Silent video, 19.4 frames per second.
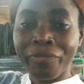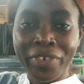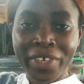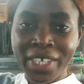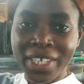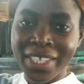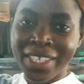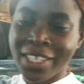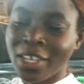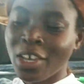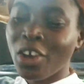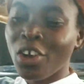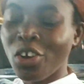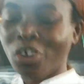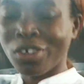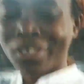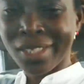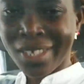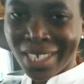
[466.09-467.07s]
feast
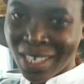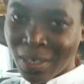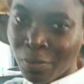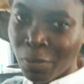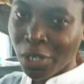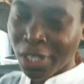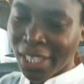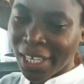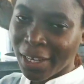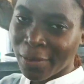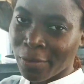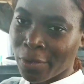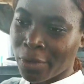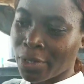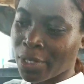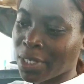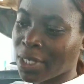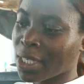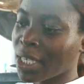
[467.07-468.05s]
on the smaller
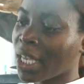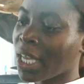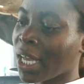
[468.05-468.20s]
ones,